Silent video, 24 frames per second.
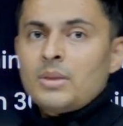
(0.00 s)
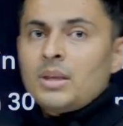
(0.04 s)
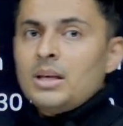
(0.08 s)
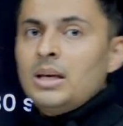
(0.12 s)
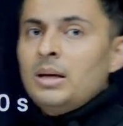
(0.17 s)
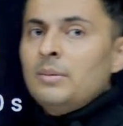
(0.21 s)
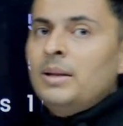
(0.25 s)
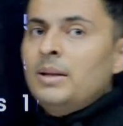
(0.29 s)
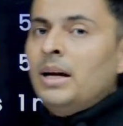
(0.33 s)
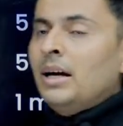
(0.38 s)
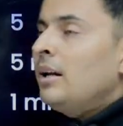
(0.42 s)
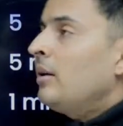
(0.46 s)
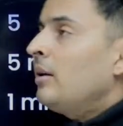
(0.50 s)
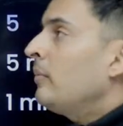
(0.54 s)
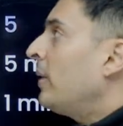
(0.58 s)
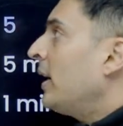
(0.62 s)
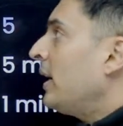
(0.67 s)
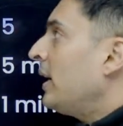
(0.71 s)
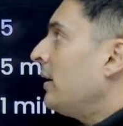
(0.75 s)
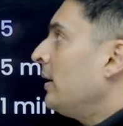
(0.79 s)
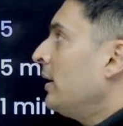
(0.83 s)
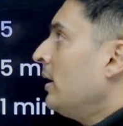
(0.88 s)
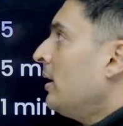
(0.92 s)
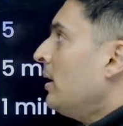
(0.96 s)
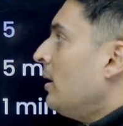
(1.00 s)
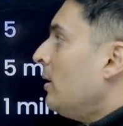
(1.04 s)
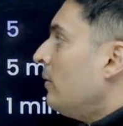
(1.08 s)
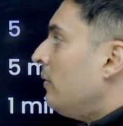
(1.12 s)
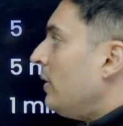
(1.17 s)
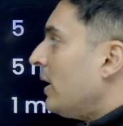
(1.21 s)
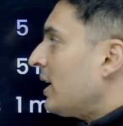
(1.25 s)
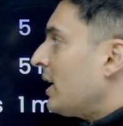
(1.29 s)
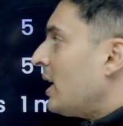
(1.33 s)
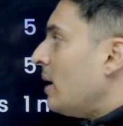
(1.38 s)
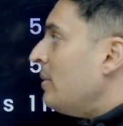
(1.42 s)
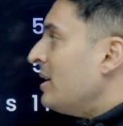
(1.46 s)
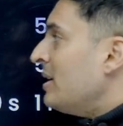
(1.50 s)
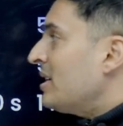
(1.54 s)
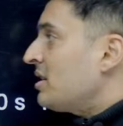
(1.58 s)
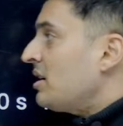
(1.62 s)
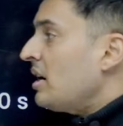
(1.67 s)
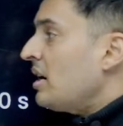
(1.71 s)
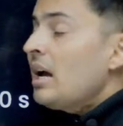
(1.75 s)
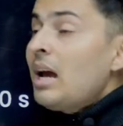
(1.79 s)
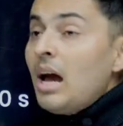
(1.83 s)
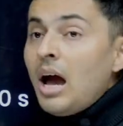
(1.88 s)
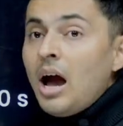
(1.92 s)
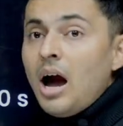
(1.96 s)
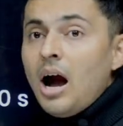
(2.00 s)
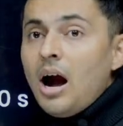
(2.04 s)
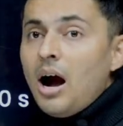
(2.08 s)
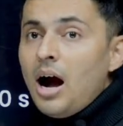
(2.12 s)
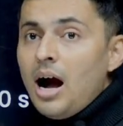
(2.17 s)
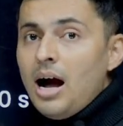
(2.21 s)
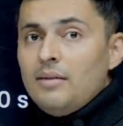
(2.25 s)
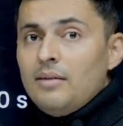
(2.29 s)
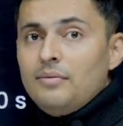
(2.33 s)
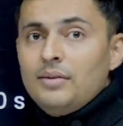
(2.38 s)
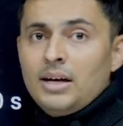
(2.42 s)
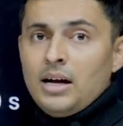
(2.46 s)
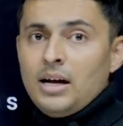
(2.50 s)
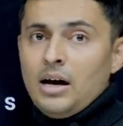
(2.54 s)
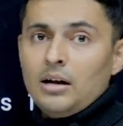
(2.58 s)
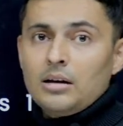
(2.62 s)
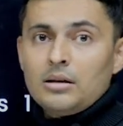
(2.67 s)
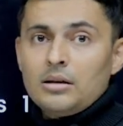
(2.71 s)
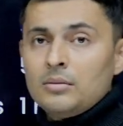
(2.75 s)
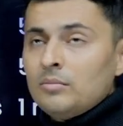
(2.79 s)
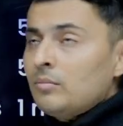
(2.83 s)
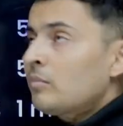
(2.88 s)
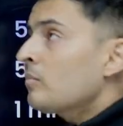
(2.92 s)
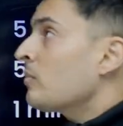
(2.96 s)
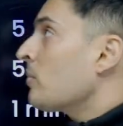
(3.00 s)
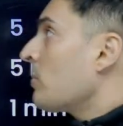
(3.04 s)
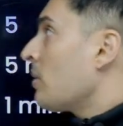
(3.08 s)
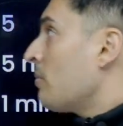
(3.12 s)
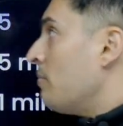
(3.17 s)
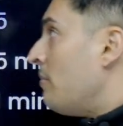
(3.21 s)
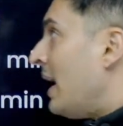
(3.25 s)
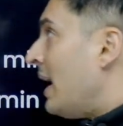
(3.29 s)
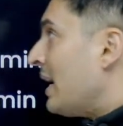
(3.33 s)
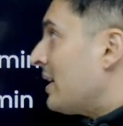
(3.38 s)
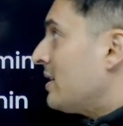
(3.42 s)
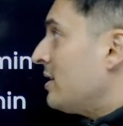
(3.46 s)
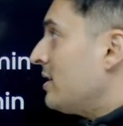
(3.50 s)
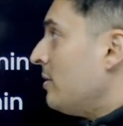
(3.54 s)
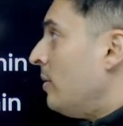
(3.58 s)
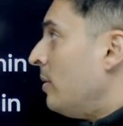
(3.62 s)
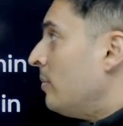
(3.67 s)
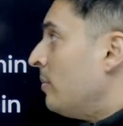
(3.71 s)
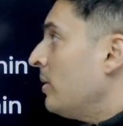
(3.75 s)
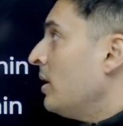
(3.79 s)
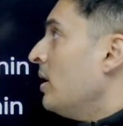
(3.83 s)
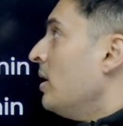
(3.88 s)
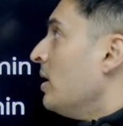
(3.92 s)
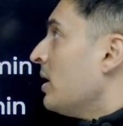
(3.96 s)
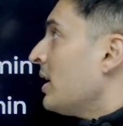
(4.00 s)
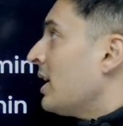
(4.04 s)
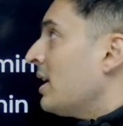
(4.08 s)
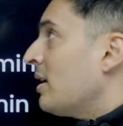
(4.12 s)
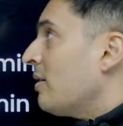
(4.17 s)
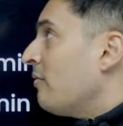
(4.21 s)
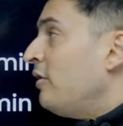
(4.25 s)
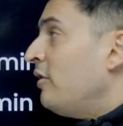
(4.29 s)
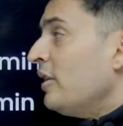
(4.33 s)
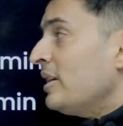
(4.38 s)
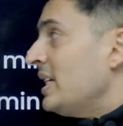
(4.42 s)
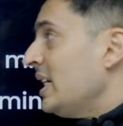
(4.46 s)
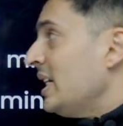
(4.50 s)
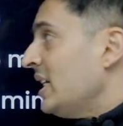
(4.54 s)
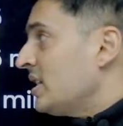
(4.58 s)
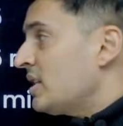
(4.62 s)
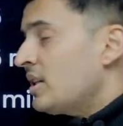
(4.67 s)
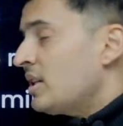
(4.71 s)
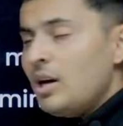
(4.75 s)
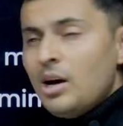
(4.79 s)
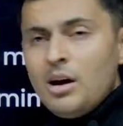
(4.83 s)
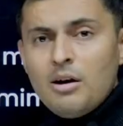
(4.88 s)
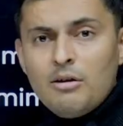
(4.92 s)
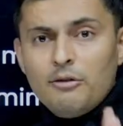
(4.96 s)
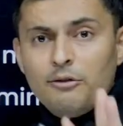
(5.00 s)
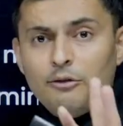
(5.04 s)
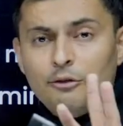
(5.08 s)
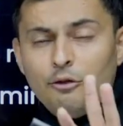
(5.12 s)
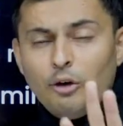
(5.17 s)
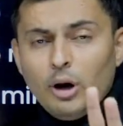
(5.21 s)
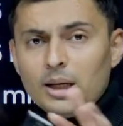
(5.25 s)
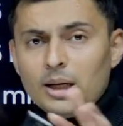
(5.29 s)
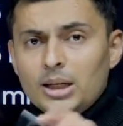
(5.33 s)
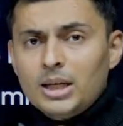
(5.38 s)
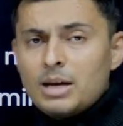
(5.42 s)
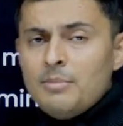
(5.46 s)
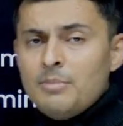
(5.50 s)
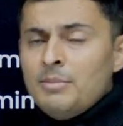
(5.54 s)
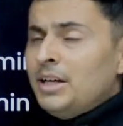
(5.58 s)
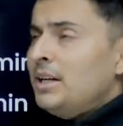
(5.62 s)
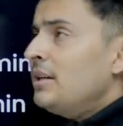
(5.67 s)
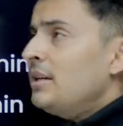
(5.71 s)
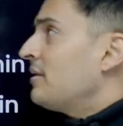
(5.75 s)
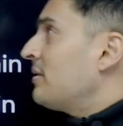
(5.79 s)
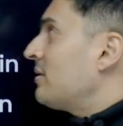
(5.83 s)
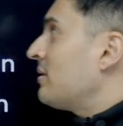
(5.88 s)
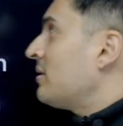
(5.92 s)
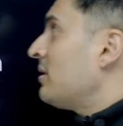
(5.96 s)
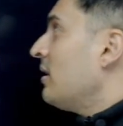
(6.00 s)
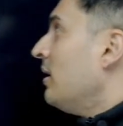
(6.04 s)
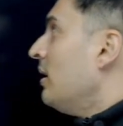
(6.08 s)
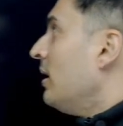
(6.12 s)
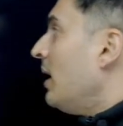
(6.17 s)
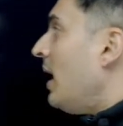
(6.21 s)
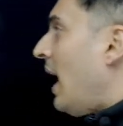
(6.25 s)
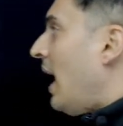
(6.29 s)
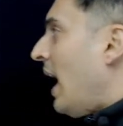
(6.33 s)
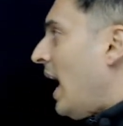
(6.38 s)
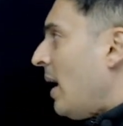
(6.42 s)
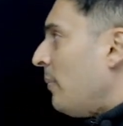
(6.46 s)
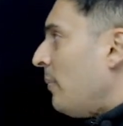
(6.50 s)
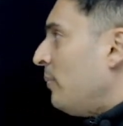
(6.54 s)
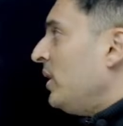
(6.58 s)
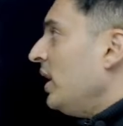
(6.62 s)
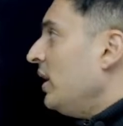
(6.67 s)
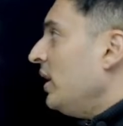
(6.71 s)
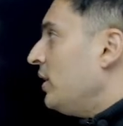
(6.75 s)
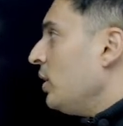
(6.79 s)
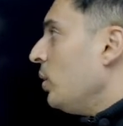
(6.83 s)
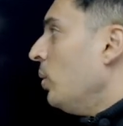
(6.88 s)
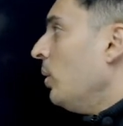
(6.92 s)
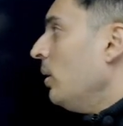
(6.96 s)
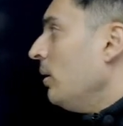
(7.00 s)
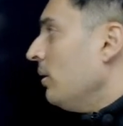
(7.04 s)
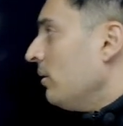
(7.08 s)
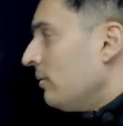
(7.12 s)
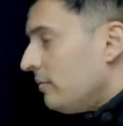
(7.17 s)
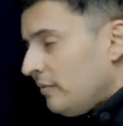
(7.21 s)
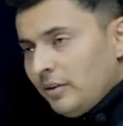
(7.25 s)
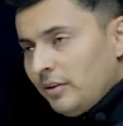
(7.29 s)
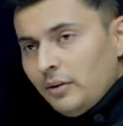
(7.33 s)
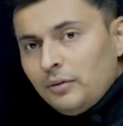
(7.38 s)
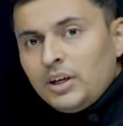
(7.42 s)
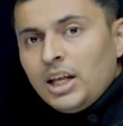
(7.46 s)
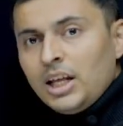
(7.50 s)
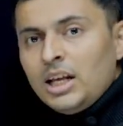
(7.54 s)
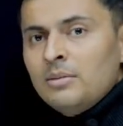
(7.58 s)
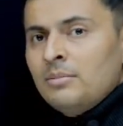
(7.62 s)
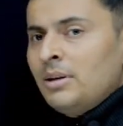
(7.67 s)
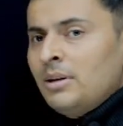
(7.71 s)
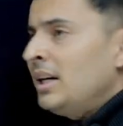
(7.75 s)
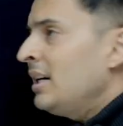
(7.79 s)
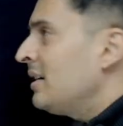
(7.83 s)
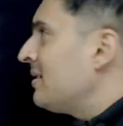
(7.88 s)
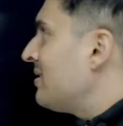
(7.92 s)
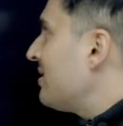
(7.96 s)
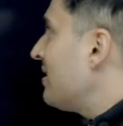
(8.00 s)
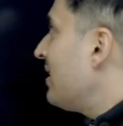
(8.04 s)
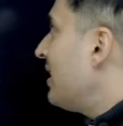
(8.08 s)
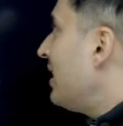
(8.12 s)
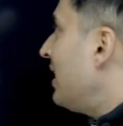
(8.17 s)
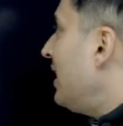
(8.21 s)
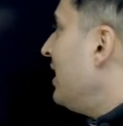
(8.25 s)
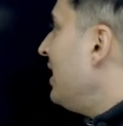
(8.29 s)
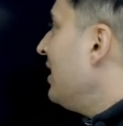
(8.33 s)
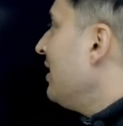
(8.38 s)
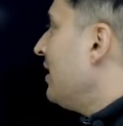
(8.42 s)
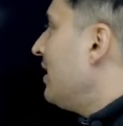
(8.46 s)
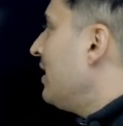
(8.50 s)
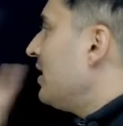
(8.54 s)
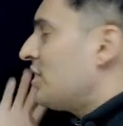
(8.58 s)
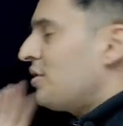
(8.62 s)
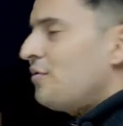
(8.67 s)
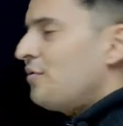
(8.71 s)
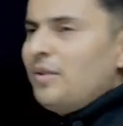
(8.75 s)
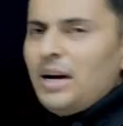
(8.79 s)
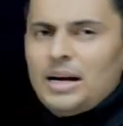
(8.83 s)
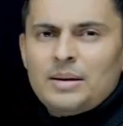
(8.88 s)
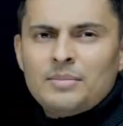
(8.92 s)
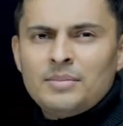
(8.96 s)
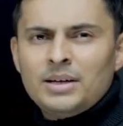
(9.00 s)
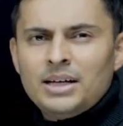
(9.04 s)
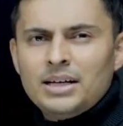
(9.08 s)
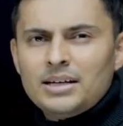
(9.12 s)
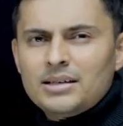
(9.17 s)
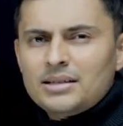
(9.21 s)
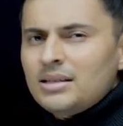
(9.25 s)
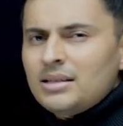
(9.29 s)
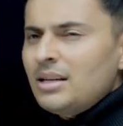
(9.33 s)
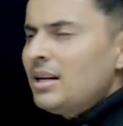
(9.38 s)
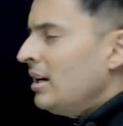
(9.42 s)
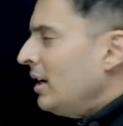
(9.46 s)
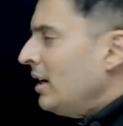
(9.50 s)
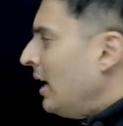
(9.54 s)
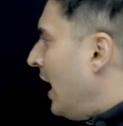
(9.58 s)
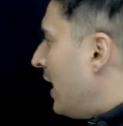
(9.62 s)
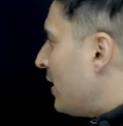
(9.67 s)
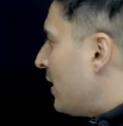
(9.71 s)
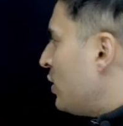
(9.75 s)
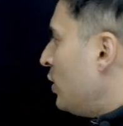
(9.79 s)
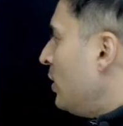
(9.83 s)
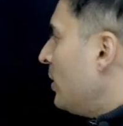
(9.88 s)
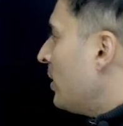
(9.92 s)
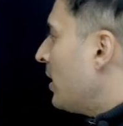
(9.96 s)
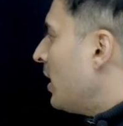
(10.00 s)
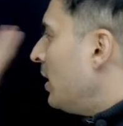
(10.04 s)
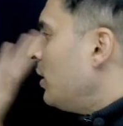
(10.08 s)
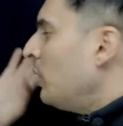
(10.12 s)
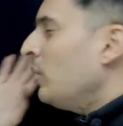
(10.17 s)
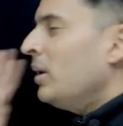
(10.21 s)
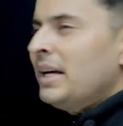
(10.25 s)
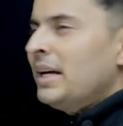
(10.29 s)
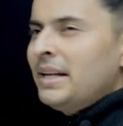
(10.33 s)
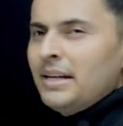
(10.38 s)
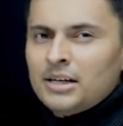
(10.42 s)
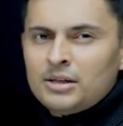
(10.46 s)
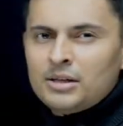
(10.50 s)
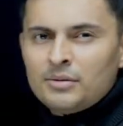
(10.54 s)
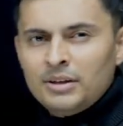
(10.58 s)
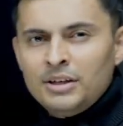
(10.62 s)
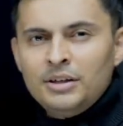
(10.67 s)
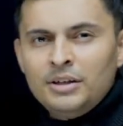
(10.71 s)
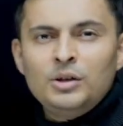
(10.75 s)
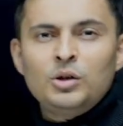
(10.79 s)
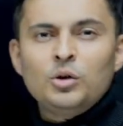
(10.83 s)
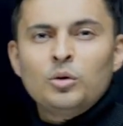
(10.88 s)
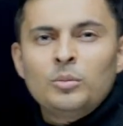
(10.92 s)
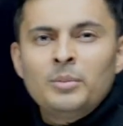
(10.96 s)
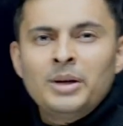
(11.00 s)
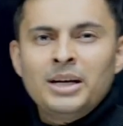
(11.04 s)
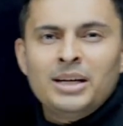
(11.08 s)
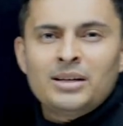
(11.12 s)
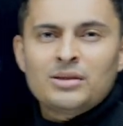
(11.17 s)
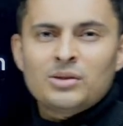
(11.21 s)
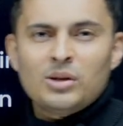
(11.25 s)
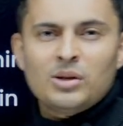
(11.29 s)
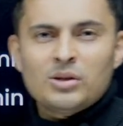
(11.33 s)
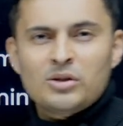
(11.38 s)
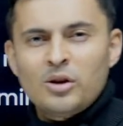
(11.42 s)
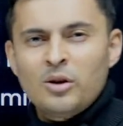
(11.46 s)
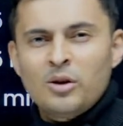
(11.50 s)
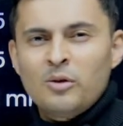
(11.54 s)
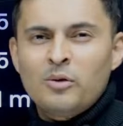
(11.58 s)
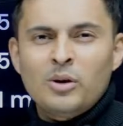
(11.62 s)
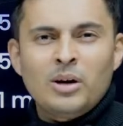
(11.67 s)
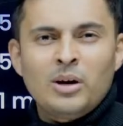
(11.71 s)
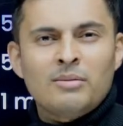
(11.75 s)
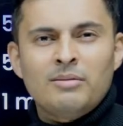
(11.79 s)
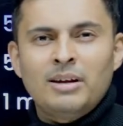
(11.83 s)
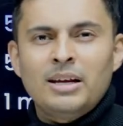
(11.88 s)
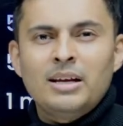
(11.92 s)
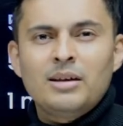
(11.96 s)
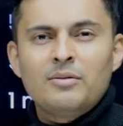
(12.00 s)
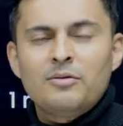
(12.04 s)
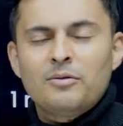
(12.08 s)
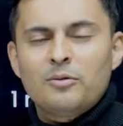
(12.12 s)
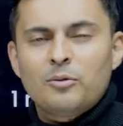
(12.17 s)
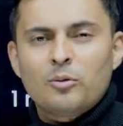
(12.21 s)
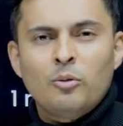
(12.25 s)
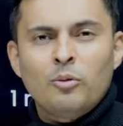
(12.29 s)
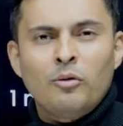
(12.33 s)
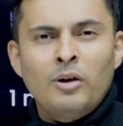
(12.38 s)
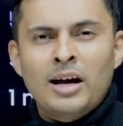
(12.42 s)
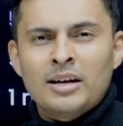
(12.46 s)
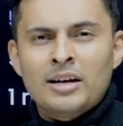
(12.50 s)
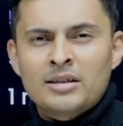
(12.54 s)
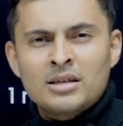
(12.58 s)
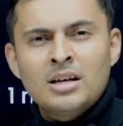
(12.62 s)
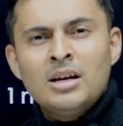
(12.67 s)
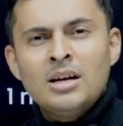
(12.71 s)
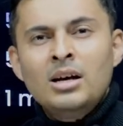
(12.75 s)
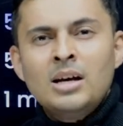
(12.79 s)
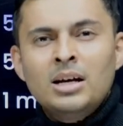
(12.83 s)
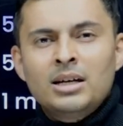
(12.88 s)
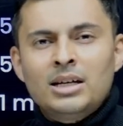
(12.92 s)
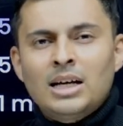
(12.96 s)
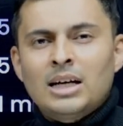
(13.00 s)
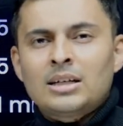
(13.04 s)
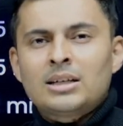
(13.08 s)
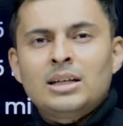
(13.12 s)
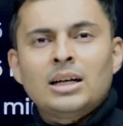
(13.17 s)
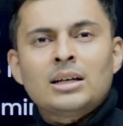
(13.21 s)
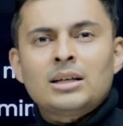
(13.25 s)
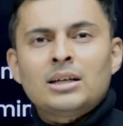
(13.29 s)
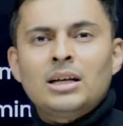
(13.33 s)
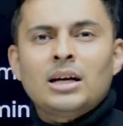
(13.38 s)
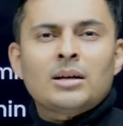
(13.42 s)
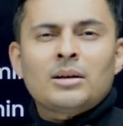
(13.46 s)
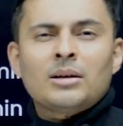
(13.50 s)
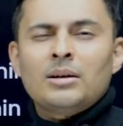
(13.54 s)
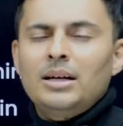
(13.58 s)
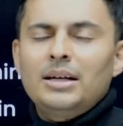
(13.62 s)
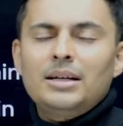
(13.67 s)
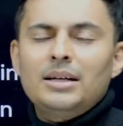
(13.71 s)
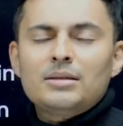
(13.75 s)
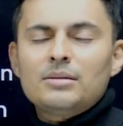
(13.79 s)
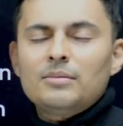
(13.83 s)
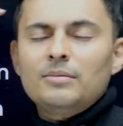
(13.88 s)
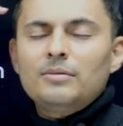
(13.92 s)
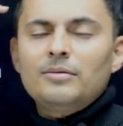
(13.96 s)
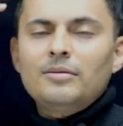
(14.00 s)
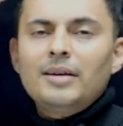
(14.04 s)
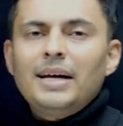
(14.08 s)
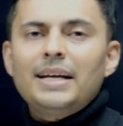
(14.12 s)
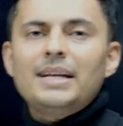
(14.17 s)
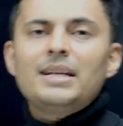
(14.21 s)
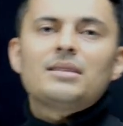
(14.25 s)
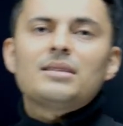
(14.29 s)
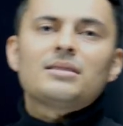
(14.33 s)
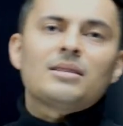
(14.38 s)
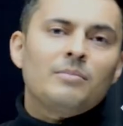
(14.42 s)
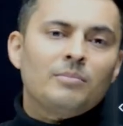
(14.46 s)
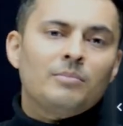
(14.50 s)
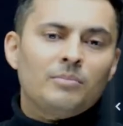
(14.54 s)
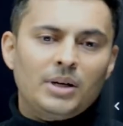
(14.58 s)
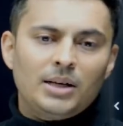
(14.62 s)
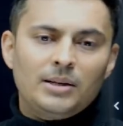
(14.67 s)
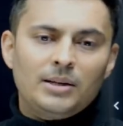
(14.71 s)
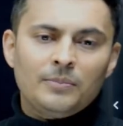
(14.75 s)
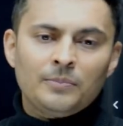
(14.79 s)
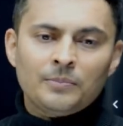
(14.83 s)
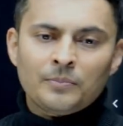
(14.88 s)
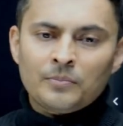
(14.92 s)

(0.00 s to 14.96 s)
Keep that in mind. For chemistry, half an hour maximum. Physics, 40 minutes. Aptitude, 15 minutes. English, 5 minutes. Actually, you can do English within 2 minutes also if you are very fast. Tuck, tuck, tuck. It is very simple.